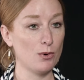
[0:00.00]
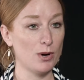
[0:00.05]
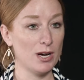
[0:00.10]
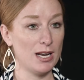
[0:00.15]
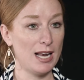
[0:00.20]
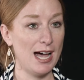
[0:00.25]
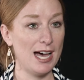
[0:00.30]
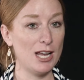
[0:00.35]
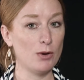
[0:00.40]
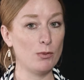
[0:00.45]

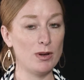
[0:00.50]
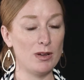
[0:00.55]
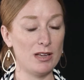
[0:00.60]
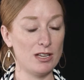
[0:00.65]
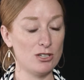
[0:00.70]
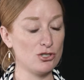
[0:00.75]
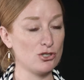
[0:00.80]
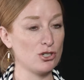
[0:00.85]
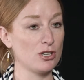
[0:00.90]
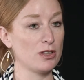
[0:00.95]
what? How do we
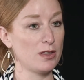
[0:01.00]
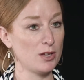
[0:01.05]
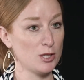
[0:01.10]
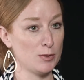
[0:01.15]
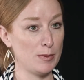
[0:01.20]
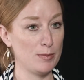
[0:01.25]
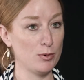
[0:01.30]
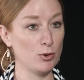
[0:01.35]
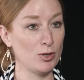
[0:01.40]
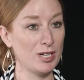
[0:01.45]
ensure that
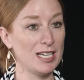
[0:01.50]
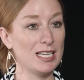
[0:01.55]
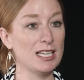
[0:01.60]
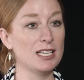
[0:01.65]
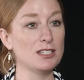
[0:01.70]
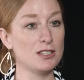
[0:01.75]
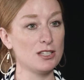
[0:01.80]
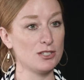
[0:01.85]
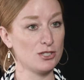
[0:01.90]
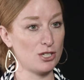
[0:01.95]
those people get
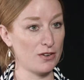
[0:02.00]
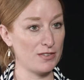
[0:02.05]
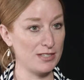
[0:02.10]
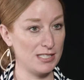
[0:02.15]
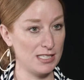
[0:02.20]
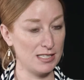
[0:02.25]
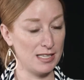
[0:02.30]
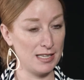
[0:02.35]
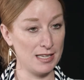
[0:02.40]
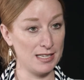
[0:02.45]
into the
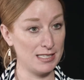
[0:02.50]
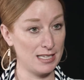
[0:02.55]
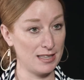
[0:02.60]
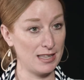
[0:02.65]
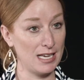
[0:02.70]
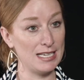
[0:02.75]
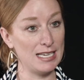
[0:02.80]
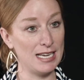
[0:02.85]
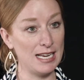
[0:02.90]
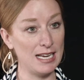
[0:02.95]
services that
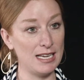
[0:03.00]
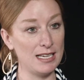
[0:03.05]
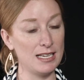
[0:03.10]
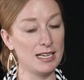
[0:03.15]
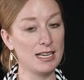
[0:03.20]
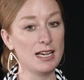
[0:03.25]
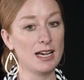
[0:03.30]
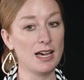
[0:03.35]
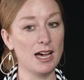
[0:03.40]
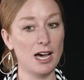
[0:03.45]
they need,
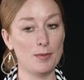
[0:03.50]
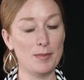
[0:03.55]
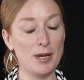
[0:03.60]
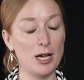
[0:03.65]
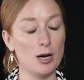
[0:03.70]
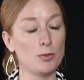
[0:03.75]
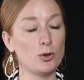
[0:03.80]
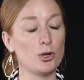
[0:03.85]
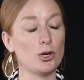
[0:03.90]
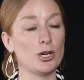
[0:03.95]

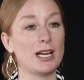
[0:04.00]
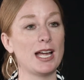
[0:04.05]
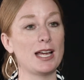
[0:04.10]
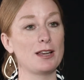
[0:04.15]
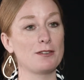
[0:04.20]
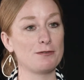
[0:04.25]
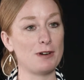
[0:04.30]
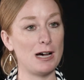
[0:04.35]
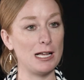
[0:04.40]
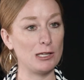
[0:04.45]
help
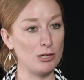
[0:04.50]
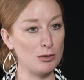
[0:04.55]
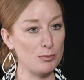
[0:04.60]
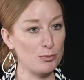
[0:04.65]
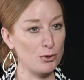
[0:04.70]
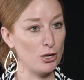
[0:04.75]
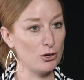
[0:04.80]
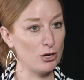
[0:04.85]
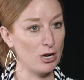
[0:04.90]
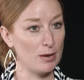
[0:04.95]
create follow-up
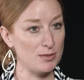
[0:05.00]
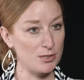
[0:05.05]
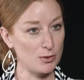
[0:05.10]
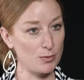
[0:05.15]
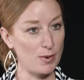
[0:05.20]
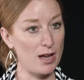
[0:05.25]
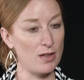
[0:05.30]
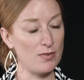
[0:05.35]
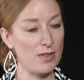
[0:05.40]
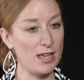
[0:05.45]
programs
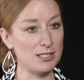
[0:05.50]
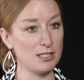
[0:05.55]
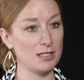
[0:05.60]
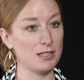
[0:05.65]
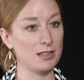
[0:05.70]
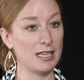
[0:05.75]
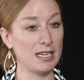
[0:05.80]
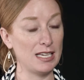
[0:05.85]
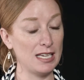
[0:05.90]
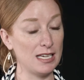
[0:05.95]
around that so
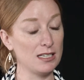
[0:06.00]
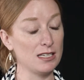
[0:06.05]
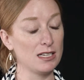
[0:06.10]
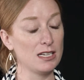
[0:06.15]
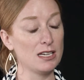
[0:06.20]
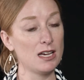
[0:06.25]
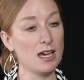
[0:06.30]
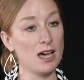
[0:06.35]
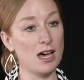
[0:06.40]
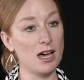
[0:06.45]
that they get
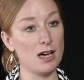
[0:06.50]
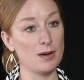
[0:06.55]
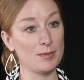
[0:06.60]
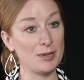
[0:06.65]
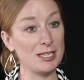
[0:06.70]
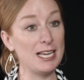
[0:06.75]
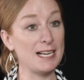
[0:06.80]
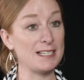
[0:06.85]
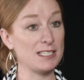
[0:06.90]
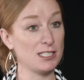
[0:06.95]

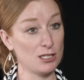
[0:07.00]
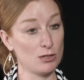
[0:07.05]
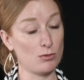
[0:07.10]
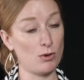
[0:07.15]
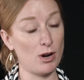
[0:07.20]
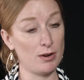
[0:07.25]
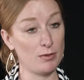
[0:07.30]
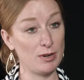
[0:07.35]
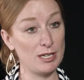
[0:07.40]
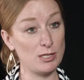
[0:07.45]
connected to the
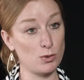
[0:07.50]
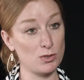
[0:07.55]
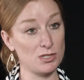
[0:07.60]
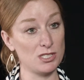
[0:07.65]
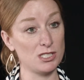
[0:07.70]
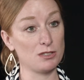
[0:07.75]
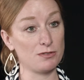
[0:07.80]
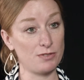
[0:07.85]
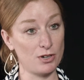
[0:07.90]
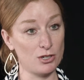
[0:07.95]
right
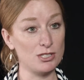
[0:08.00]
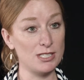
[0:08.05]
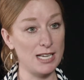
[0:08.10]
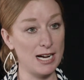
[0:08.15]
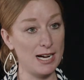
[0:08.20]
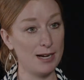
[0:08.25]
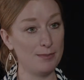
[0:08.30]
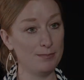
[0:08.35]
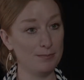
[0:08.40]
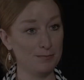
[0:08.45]
resources the first
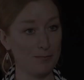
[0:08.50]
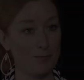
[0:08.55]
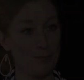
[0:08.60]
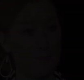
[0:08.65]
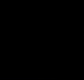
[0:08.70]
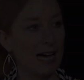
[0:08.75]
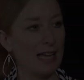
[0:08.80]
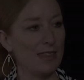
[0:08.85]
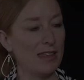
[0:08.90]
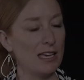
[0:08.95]
time.
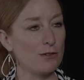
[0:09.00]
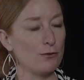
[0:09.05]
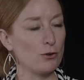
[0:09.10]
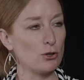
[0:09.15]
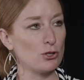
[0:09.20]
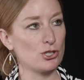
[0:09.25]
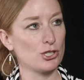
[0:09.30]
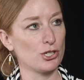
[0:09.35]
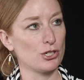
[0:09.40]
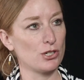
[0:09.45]
I think
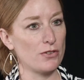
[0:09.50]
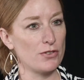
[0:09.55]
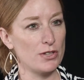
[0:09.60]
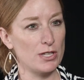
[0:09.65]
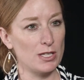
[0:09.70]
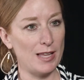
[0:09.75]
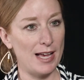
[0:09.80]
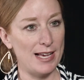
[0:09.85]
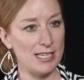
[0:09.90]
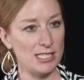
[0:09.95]
for sure over
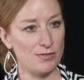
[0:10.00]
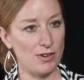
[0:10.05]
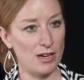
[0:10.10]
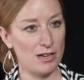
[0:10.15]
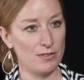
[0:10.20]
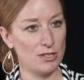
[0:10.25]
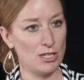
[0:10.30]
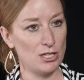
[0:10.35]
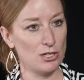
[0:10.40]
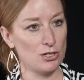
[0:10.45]
the last
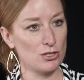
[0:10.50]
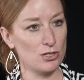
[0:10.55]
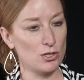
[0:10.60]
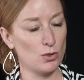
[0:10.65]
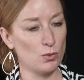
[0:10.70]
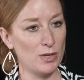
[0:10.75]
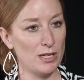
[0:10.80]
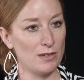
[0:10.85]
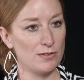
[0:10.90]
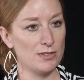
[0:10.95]
5 years,
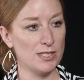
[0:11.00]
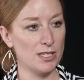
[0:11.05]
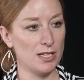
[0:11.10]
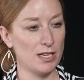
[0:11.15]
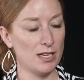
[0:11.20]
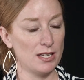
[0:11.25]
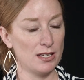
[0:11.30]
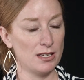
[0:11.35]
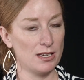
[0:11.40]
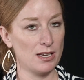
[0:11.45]
we have
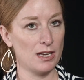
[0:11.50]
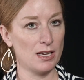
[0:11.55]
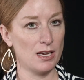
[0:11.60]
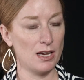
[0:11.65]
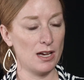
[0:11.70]
seen